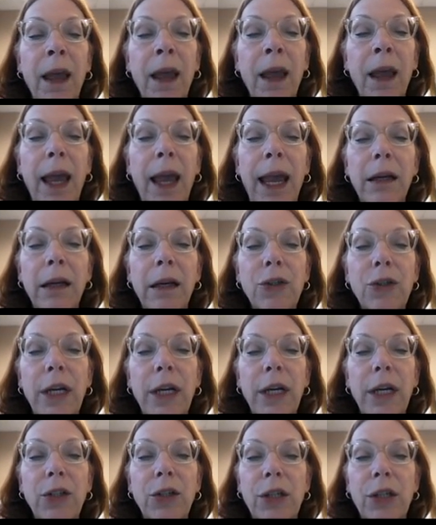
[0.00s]
and she
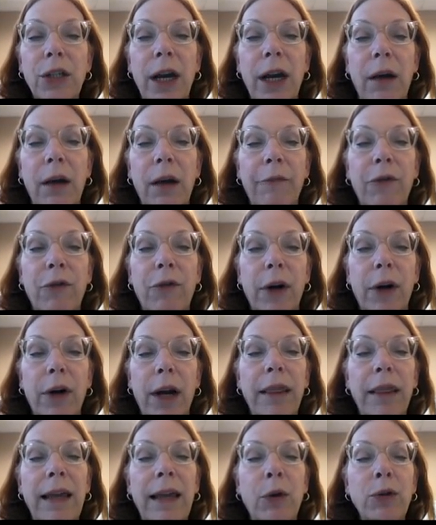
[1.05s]
gets you signed up for it. I
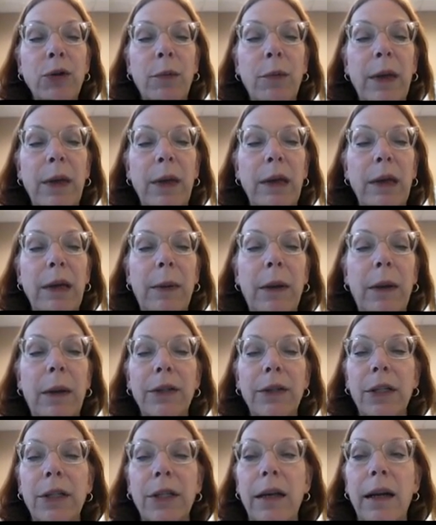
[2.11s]
think most of the people are
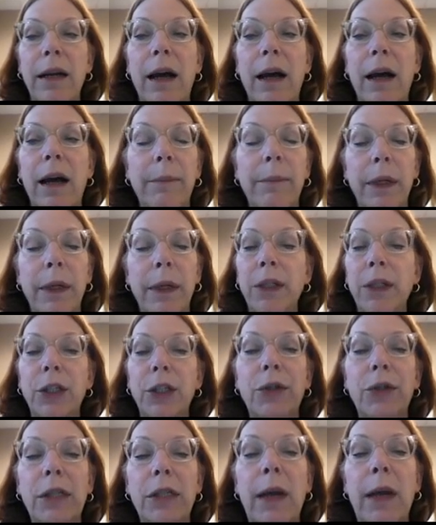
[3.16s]
signed up. You can use
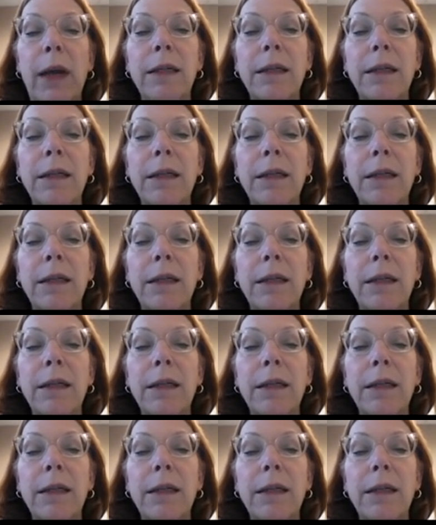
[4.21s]
it as many